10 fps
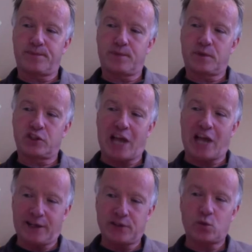
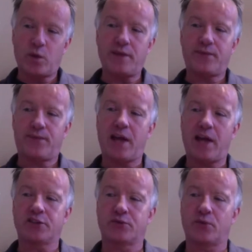challenge we
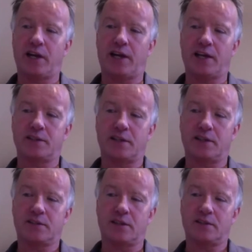face really
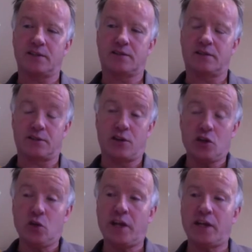is not
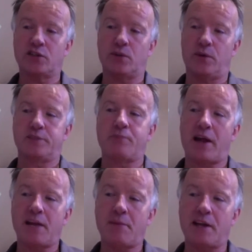unique to us by
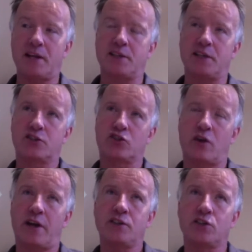any means. It's
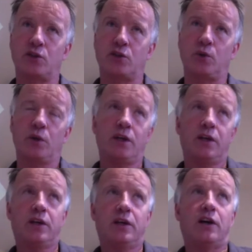trying to
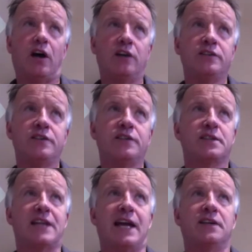
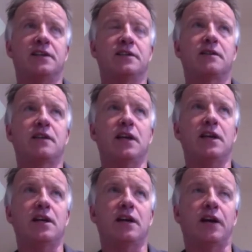understand
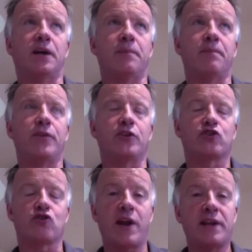the
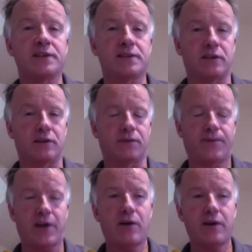trends that are
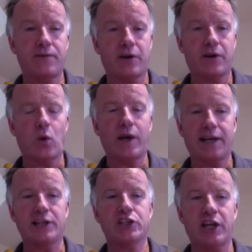very, very
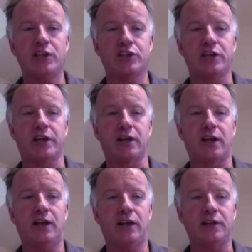quickly changing
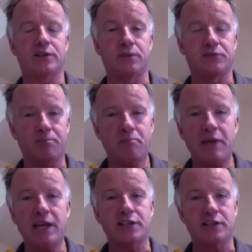in terms of
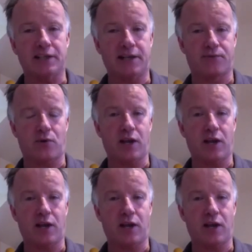media delivery.